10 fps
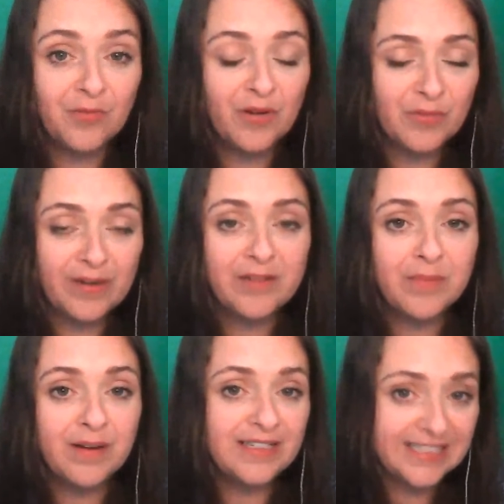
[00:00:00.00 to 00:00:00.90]
what
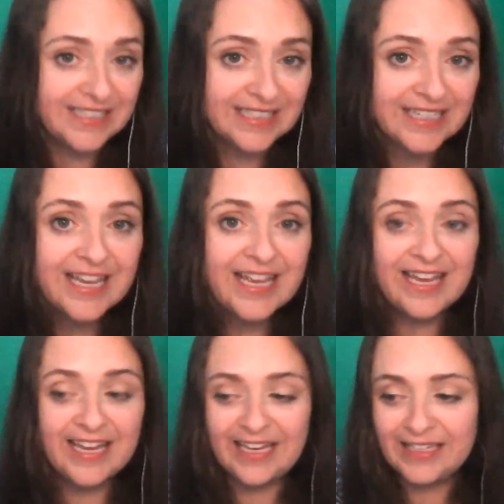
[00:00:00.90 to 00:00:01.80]
William Barr did
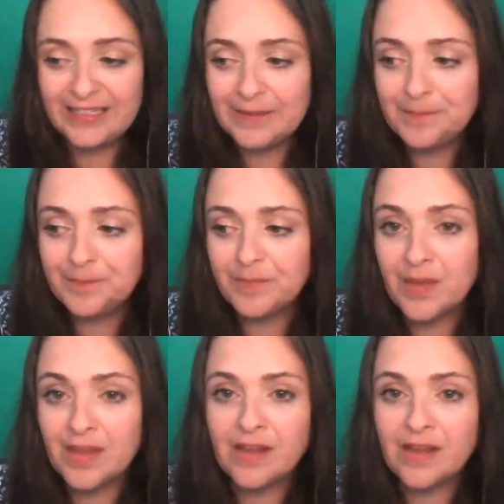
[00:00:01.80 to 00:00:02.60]
in